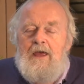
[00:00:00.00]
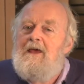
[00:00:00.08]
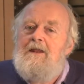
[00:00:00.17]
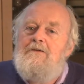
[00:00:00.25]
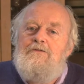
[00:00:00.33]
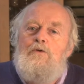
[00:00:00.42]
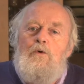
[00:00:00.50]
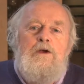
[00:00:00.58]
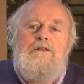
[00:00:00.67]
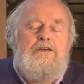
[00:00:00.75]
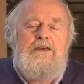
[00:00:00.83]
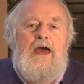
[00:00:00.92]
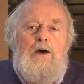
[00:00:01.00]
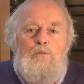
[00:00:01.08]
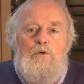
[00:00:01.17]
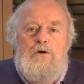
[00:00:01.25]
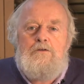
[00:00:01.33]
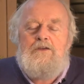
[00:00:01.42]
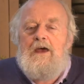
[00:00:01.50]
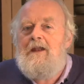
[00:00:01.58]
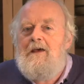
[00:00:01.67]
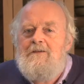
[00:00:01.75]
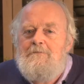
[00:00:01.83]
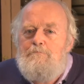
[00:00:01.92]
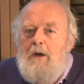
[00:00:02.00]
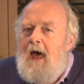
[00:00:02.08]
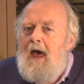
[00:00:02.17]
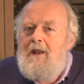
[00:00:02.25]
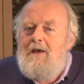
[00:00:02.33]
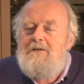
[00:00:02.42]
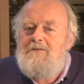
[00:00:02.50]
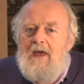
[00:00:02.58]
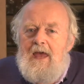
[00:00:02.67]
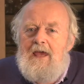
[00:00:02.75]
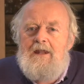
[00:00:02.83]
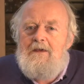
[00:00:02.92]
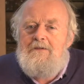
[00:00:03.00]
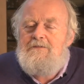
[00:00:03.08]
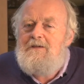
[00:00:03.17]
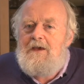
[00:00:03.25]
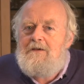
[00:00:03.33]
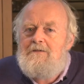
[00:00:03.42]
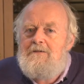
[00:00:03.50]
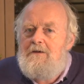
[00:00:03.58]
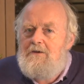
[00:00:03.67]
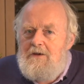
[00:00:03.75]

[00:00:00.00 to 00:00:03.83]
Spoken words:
It is going to get worse. And as bad as 86